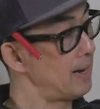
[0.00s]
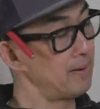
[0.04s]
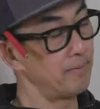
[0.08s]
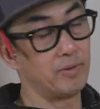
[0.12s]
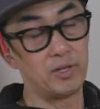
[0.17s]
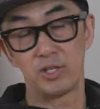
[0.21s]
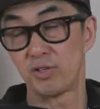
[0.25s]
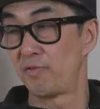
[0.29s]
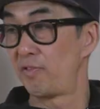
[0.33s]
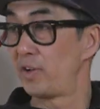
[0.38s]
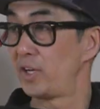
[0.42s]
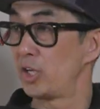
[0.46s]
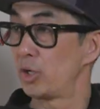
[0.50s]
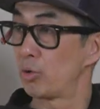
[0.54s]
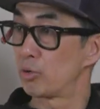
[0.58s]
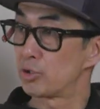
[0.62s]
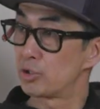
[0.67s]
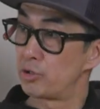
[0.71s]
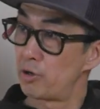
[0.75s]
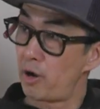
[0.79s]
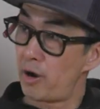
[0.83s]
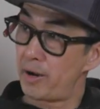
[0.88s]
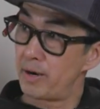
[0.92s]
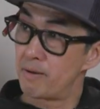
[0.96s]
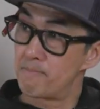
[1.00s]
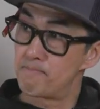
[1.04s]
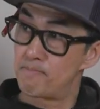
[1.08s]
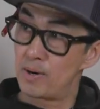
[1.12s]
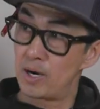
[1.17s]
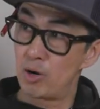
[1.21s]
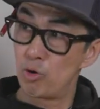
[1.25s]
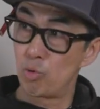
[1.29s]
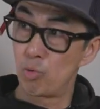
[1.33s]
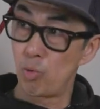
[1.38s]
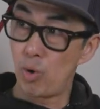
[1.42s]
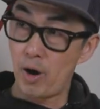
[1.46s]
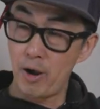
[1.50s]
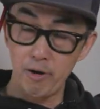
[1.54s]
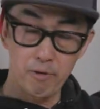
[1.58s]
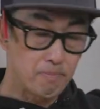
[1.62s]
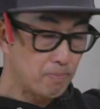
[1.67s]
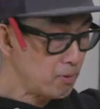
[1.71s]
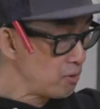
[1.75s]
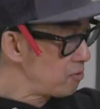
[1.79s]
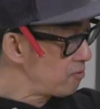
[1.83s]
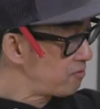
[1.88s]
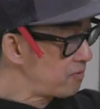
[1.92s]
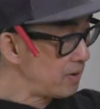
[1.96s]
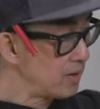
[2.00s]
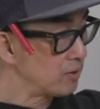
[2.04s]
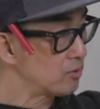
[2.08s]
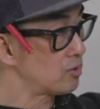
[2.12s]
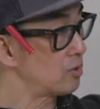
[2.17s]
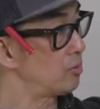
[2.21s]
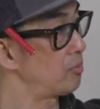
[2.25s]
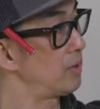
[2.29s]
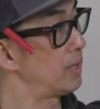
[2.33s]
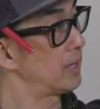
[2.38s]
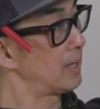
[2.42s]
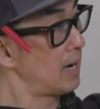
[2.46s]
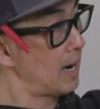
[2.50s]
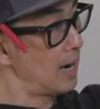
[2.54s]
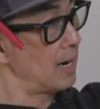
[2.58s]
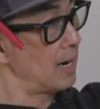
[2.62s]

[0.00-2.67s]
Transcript: this video is not about waterproofing, so we kind